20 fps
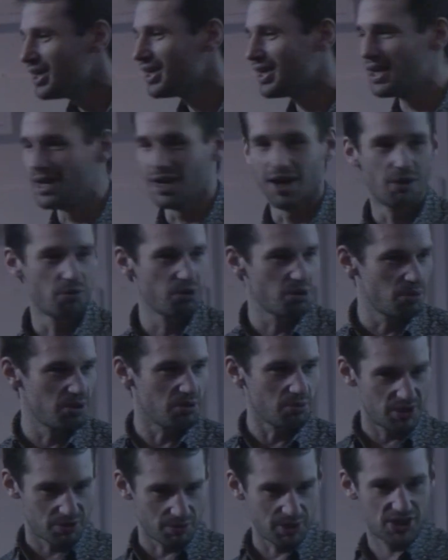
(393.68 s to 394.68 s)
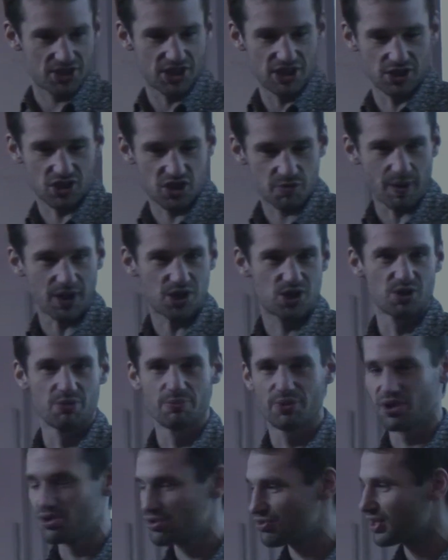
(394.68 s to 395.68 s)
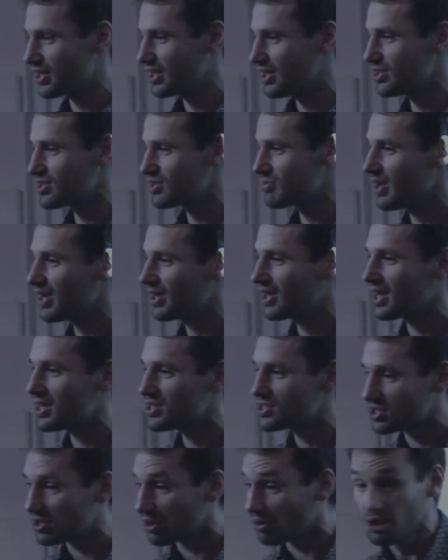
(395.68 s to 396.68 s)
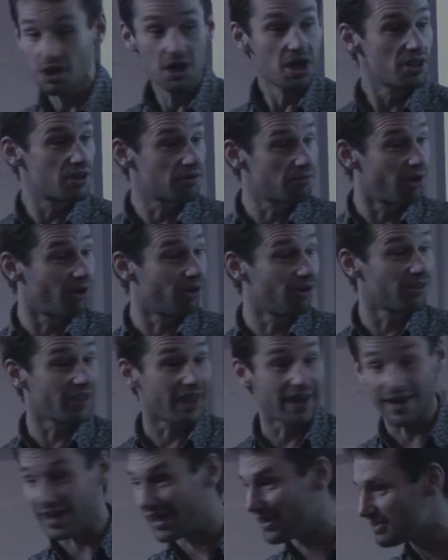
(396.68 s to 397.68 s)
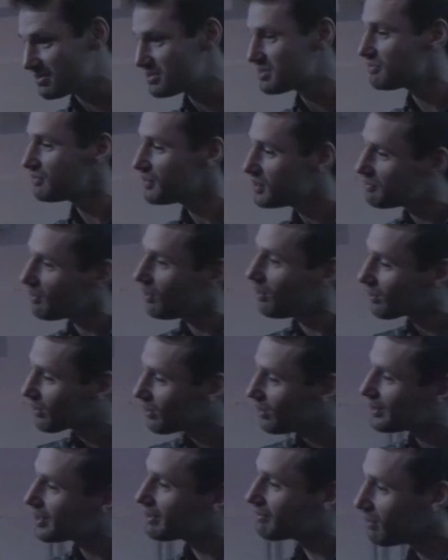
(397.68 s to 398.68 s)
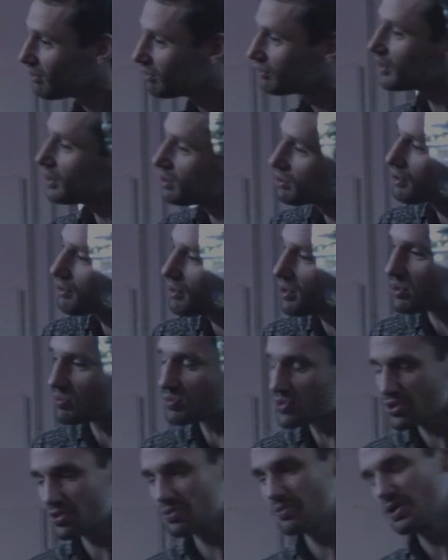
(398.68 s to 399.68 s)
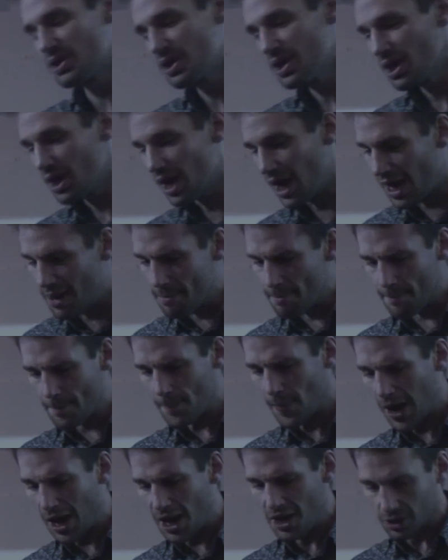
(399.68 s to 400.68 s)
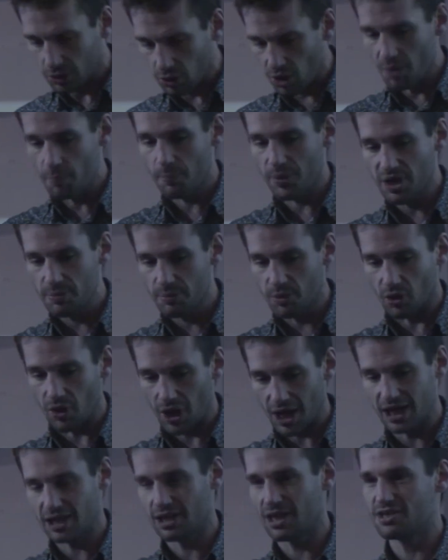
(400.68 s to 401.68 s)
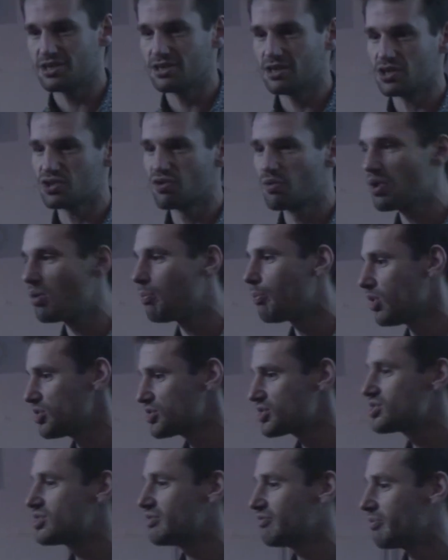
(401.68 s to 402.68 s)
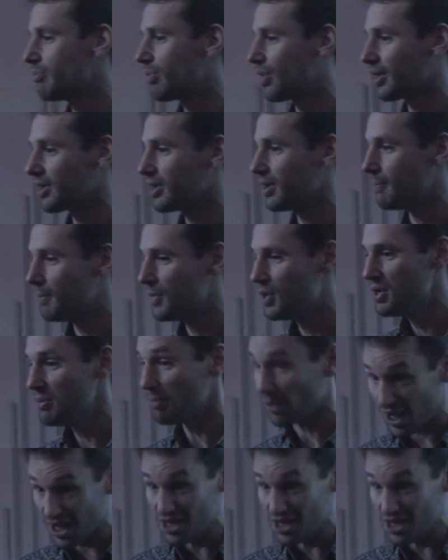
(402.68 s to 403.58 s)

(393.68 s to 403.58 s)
You know, we see the special brew drinking smackheads, you know. They're all there, they've all got their own little groups. And a lot of people highlighted that as a real positive of Brighton. But